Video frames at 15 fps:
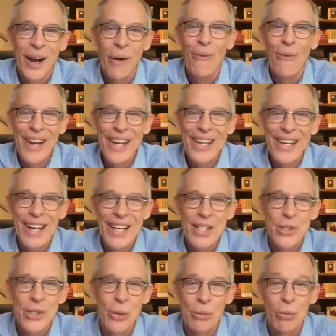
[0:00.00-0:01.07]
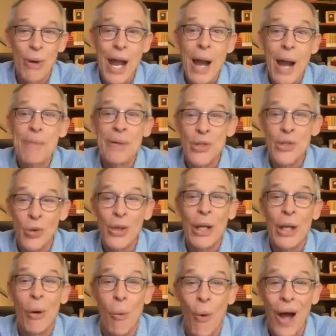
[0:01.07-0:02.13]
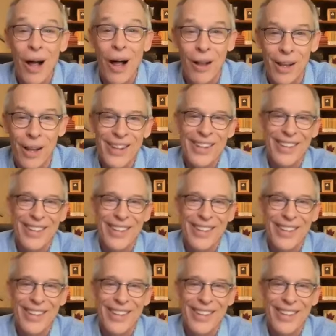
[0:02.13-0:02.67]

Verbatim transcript: A white guy doing rap and doing it well.